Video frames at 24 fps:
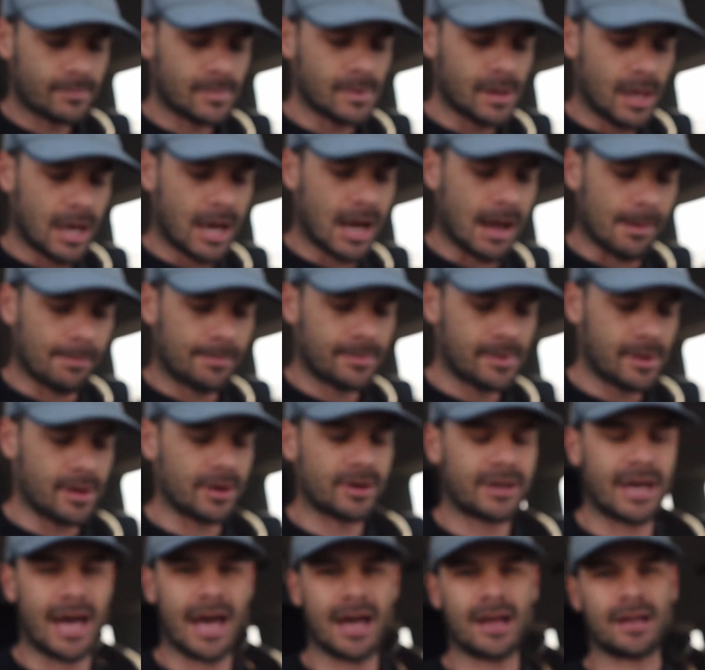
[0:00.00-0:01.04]
up,
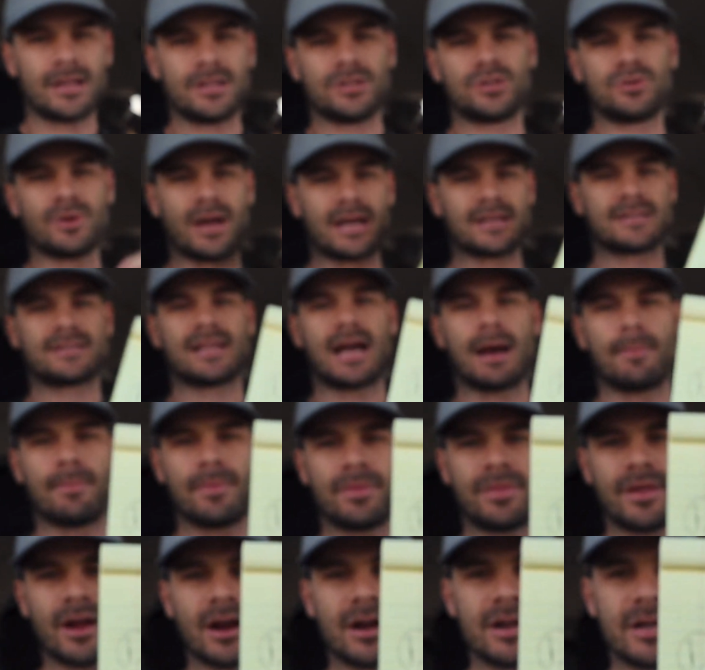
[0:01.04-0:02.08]
okay? Dress
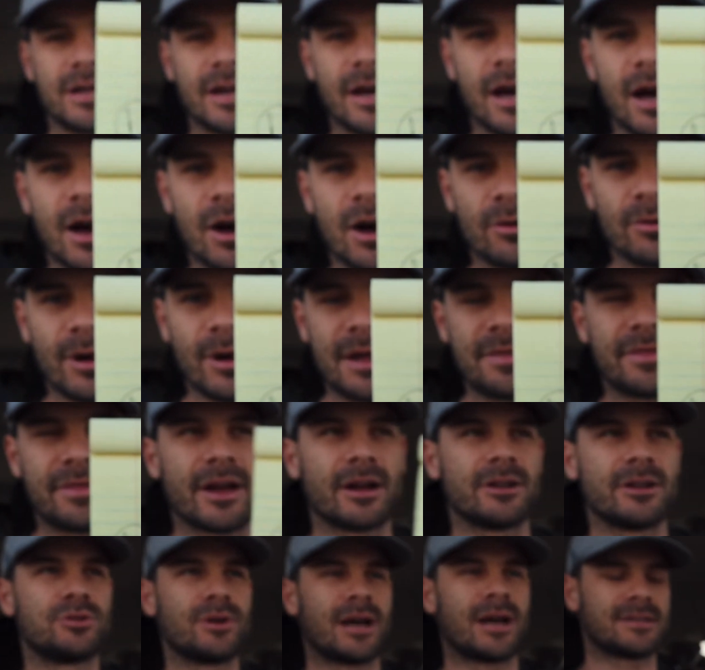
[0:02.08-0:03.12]
up. There you go. Right
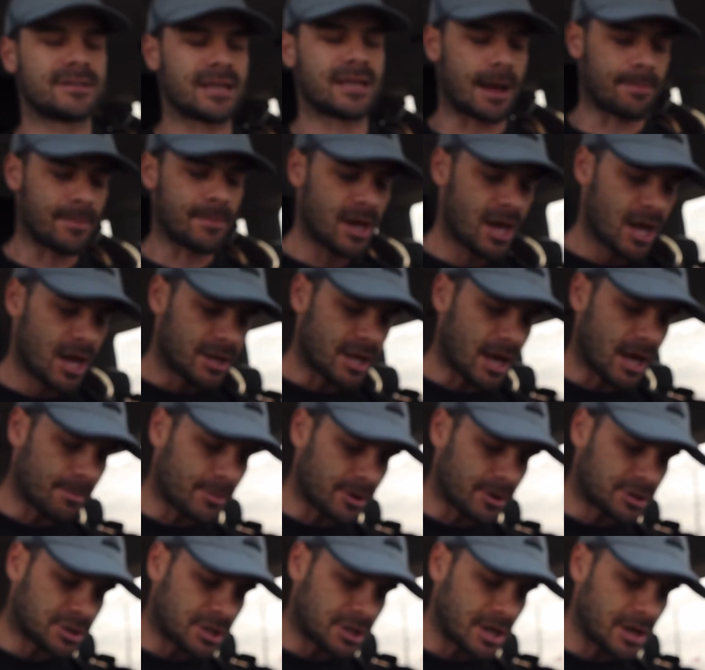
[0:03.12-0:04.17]
there, dress up.
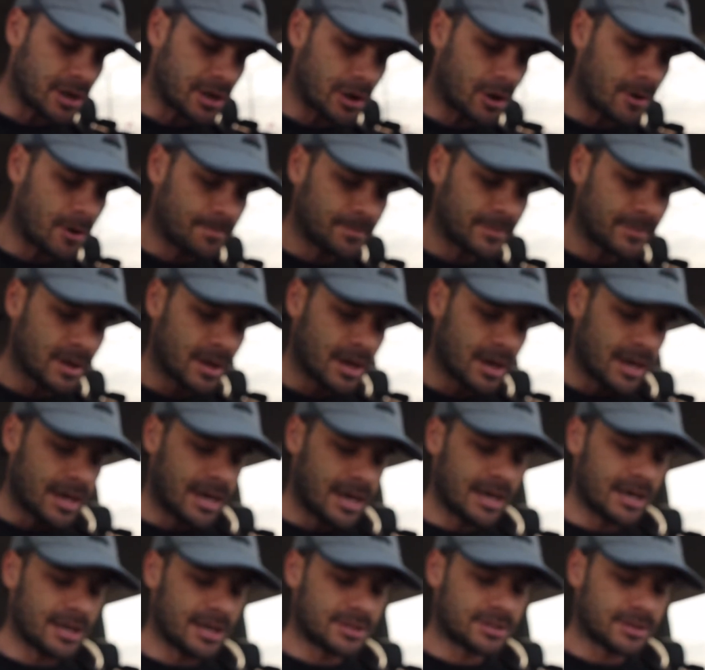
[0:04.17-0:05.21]
Number two
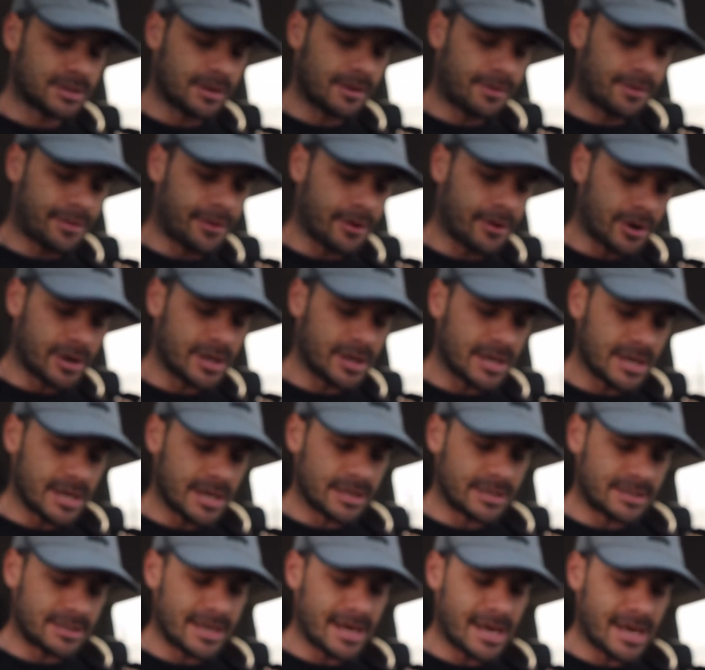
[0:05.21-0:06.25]
is 30
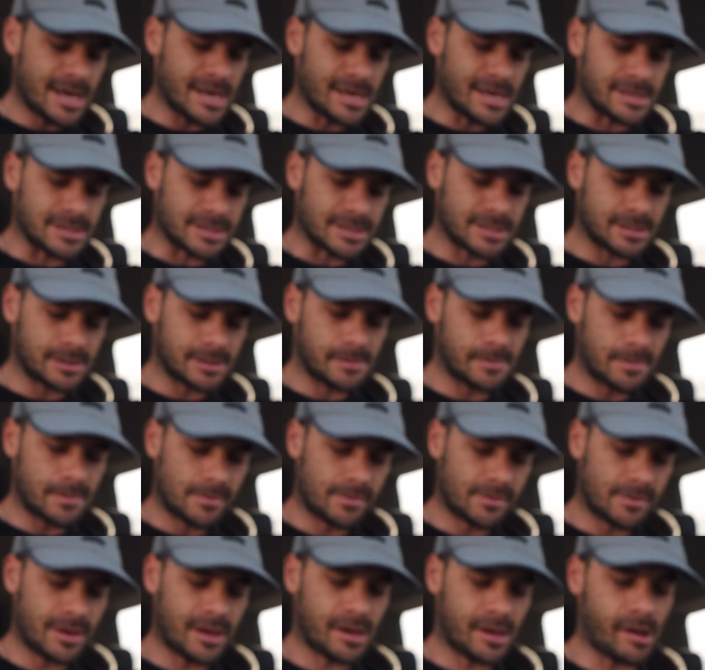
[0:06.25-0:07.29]
days.
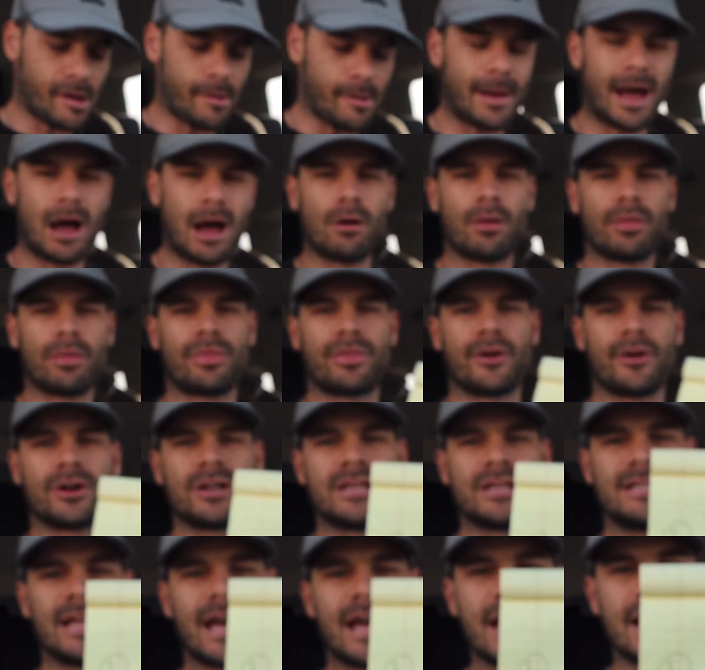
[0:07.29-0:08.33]
Think about
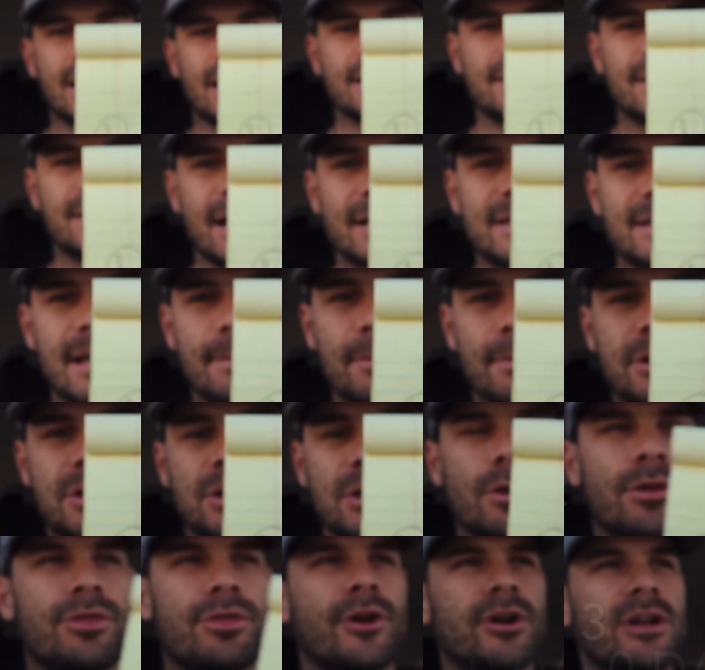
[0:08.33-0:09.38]
30 days. That's number
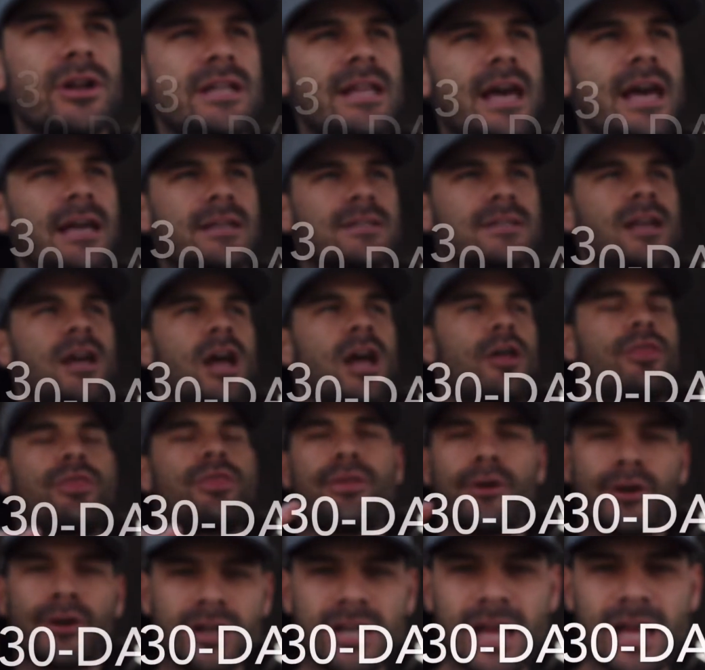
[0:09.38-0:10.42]
two, 30 days,
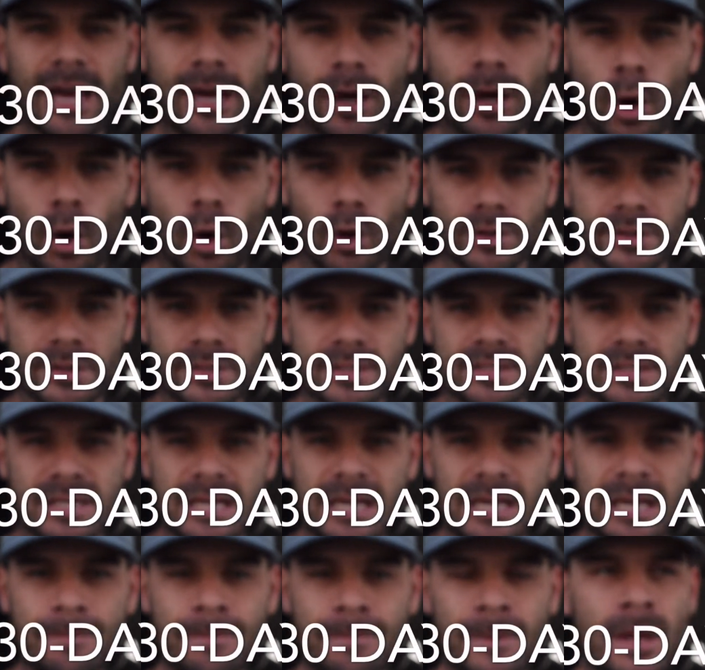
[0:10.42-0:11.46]
30-day goals.
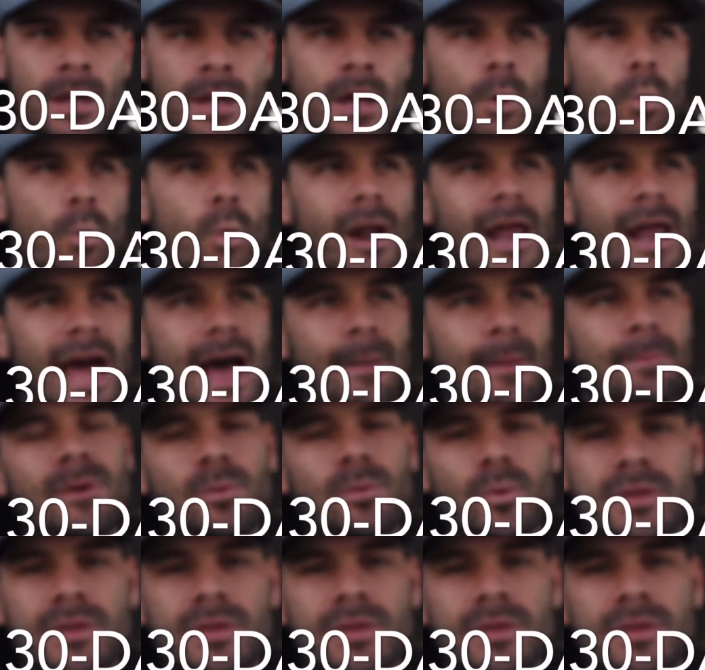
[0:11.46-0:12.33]
See, what happened with